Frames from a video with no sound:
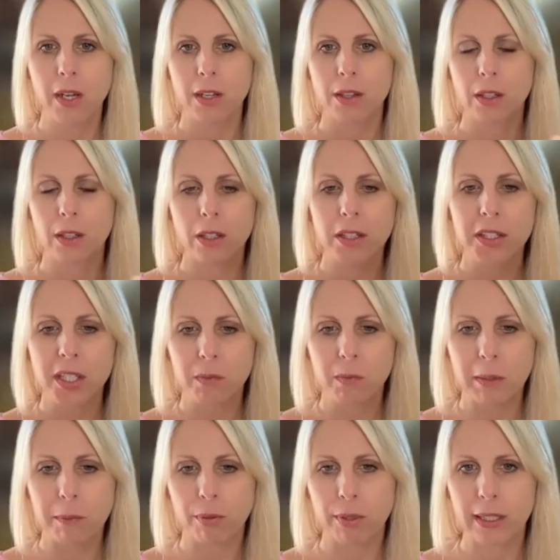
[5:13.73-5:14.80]
The closer
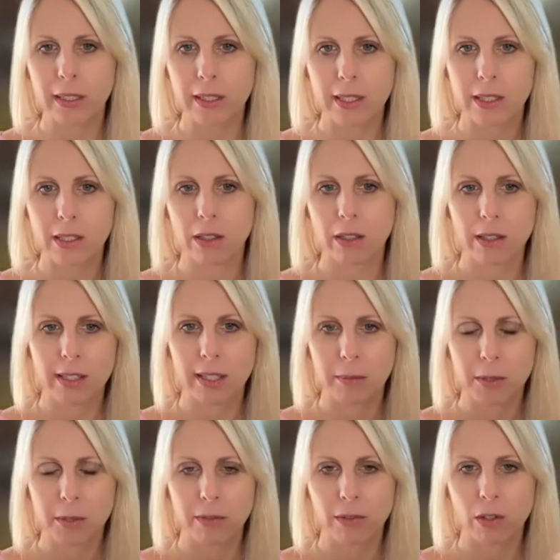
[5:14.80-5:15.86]
we bring the
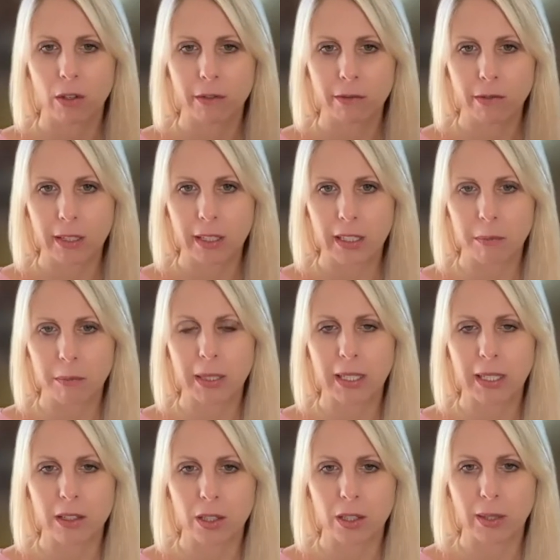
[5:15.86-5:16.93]
concepts of conflict
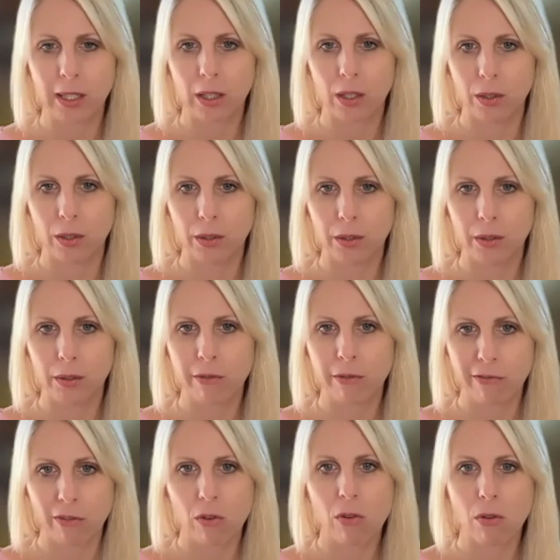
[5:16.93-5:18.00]
back to our own
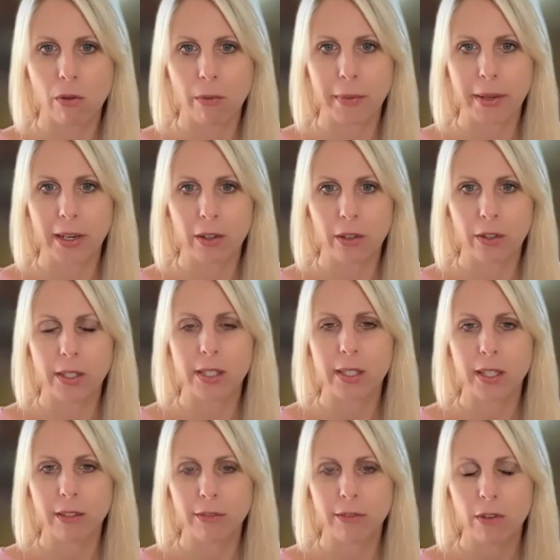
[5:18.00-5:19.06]
form and our own
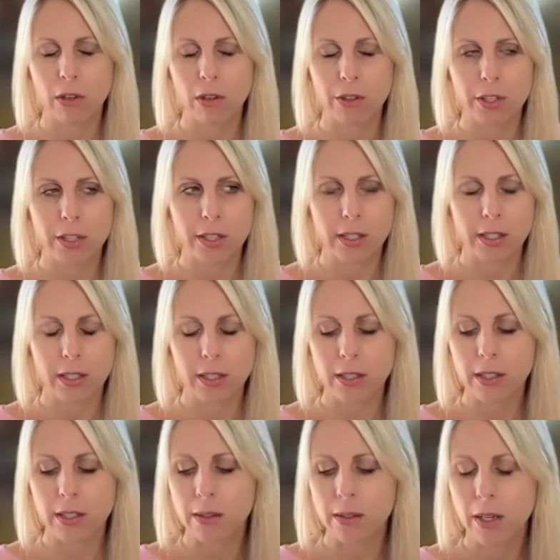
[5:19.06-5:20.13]
state of
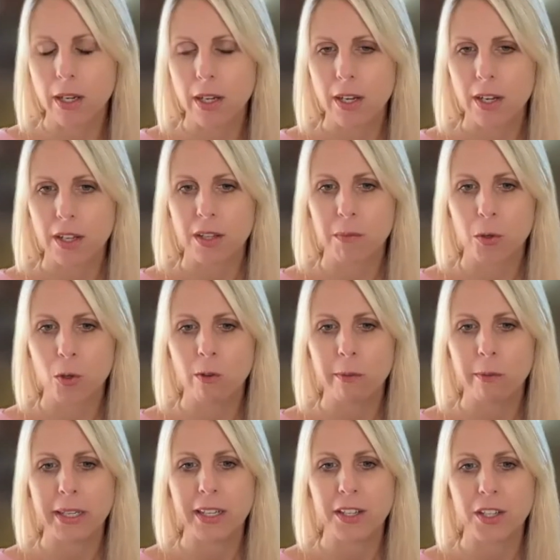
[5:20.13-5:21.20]
consciousness, the more we
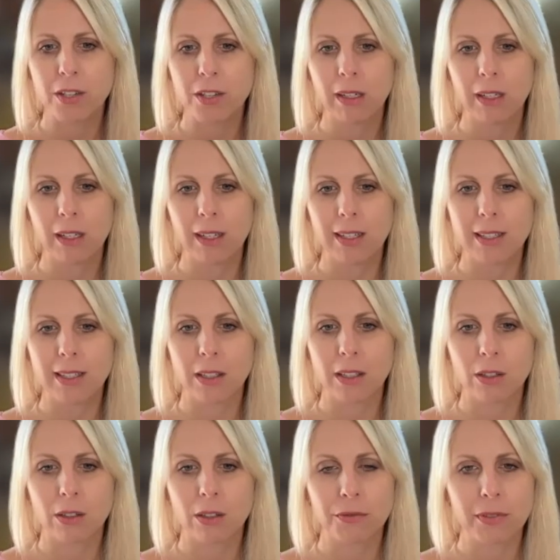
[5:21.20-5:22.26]
begin to realize that the
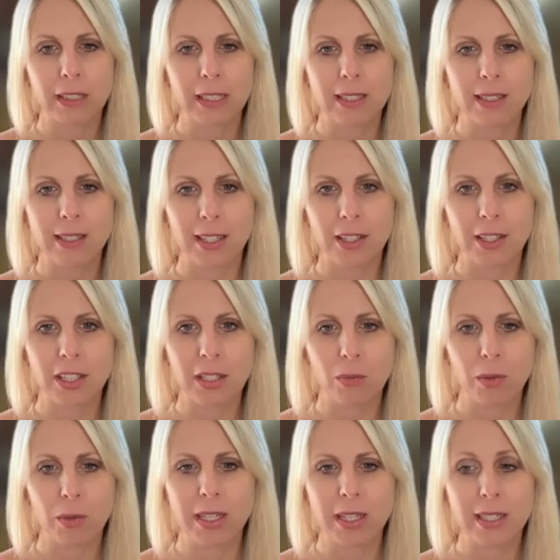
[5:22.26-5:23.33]
conflict is actually
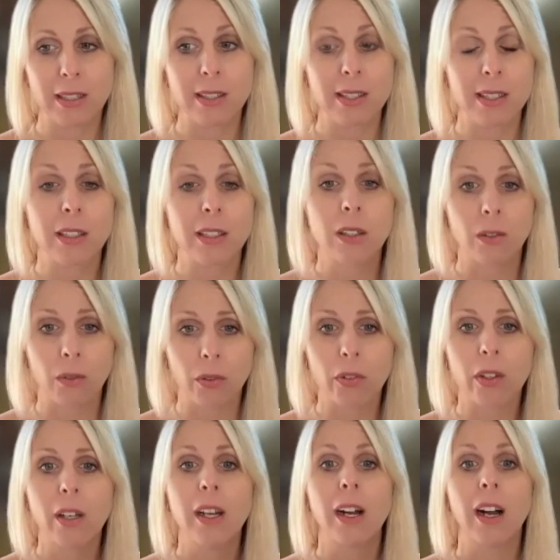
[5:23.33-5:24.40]
within
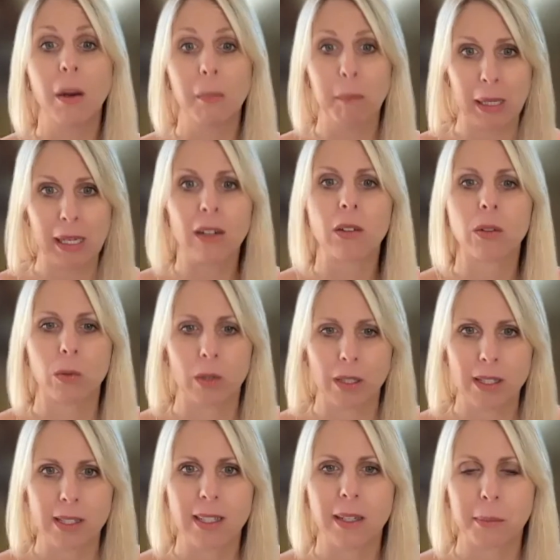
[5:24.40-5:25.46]
ourselves about what
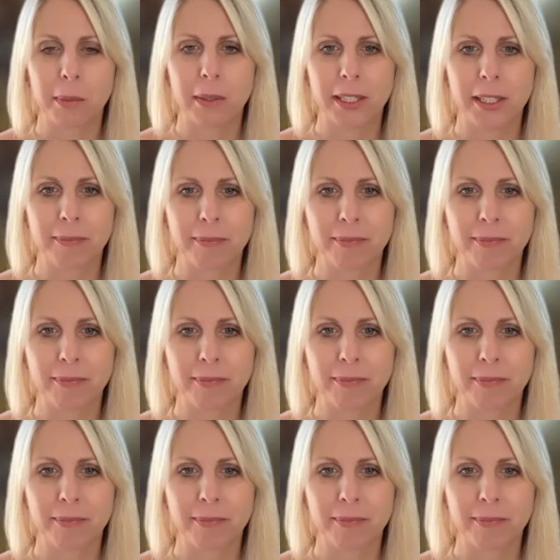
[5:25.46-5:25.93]
is happening.